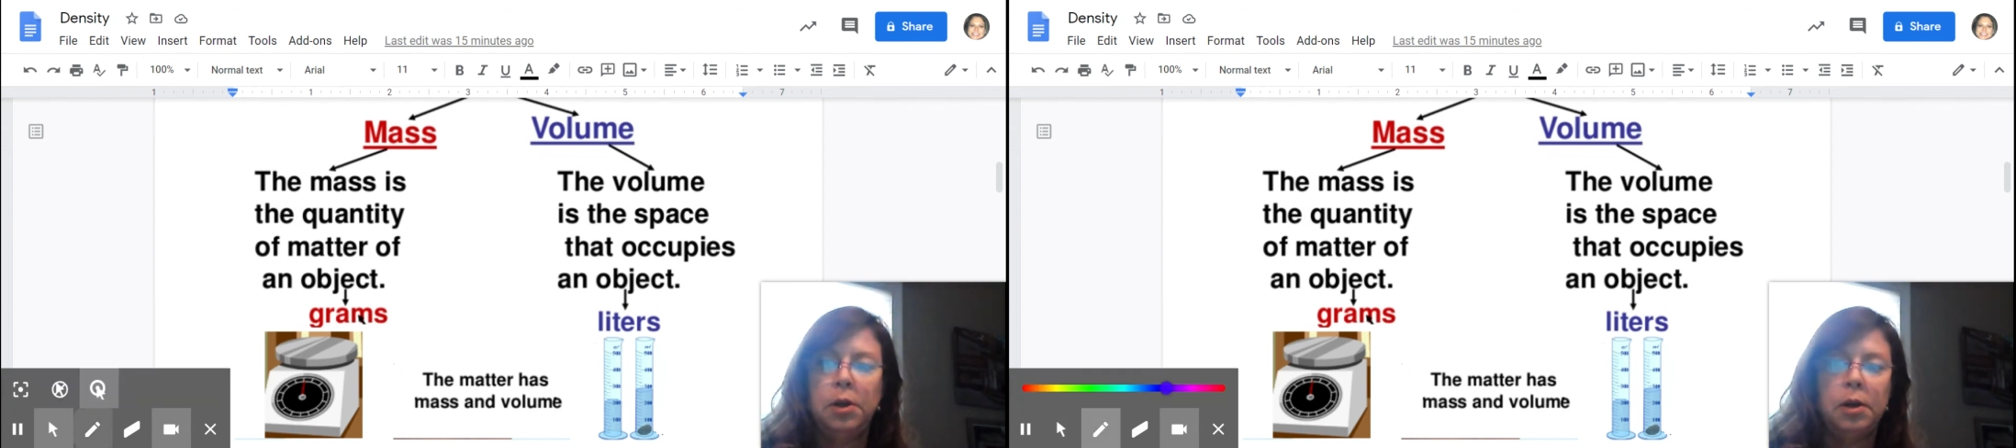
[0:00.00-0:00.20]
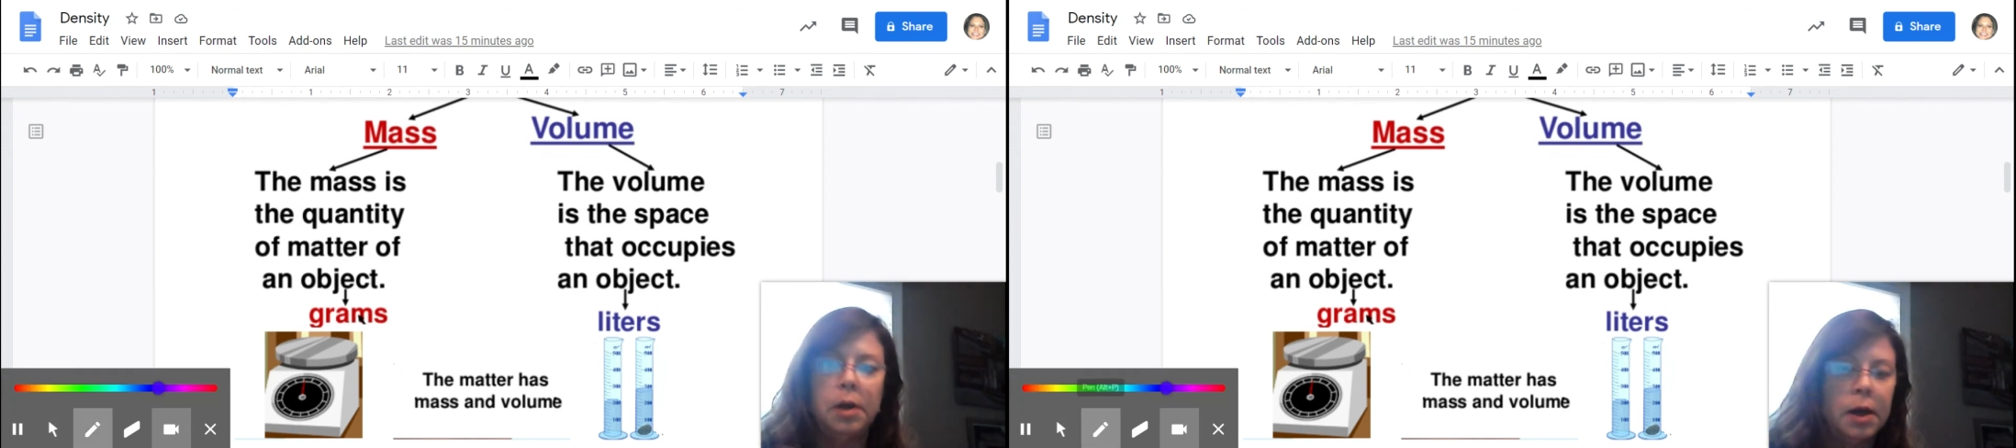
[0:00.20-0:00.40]

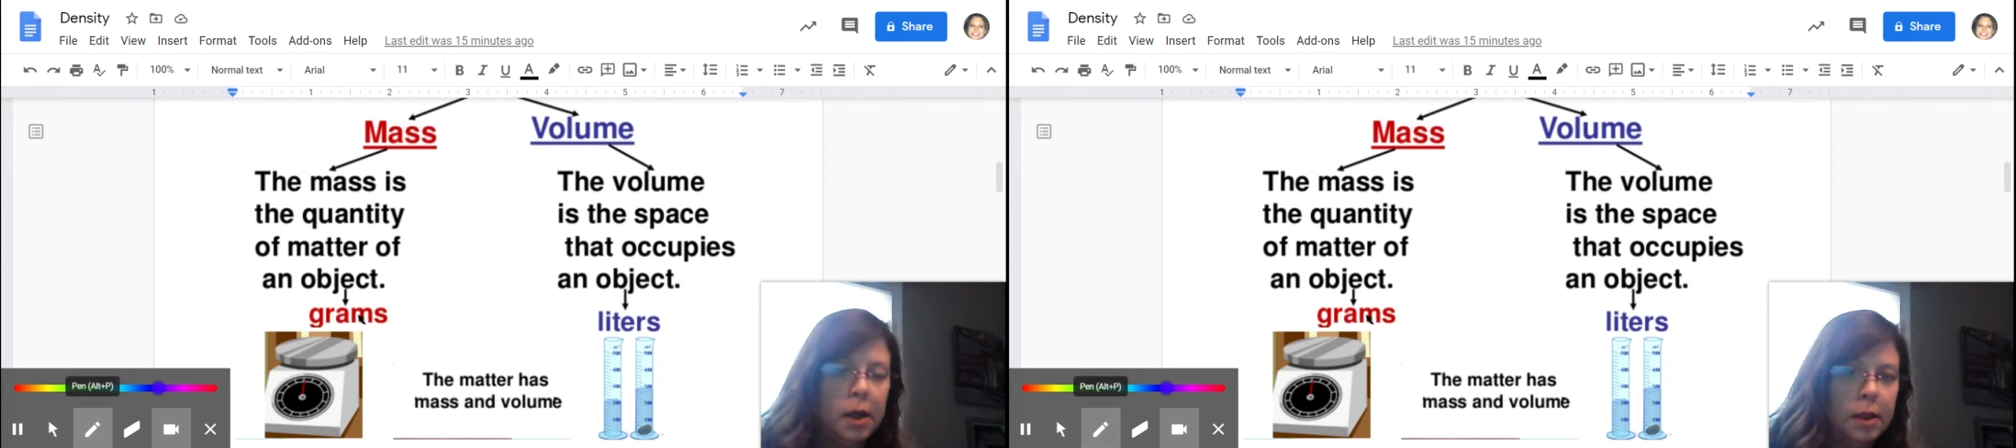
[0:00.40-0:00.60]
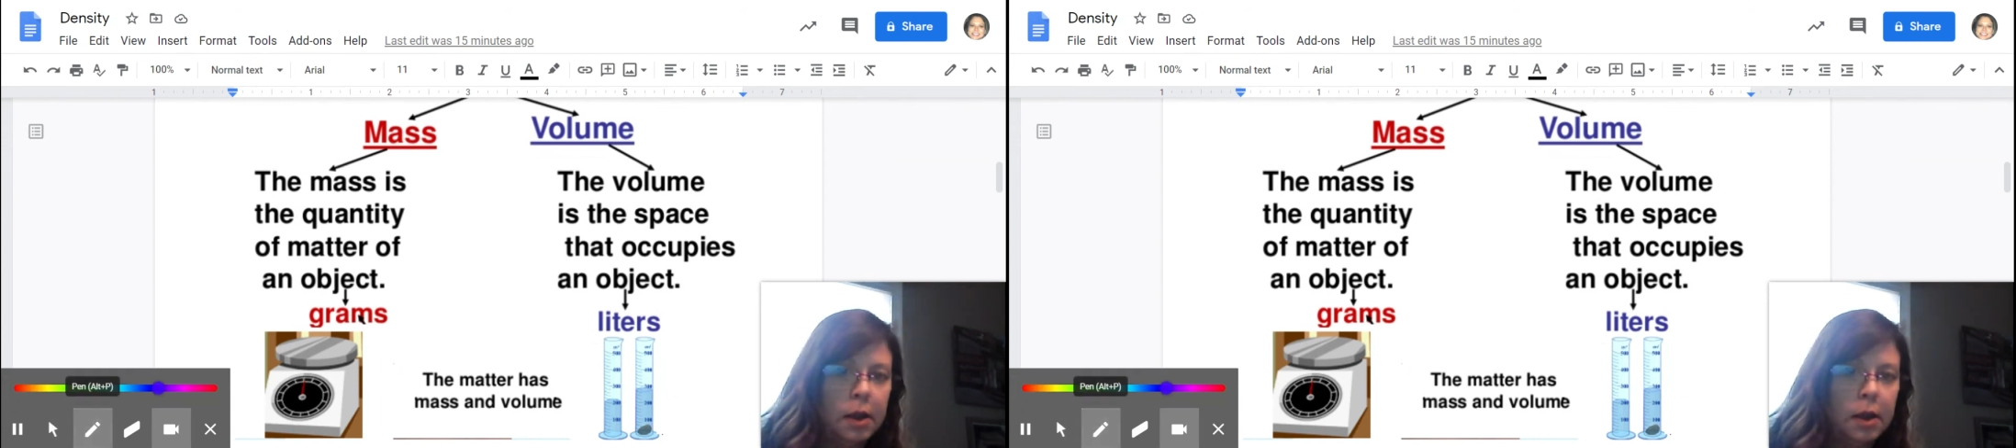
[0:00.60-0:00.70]
and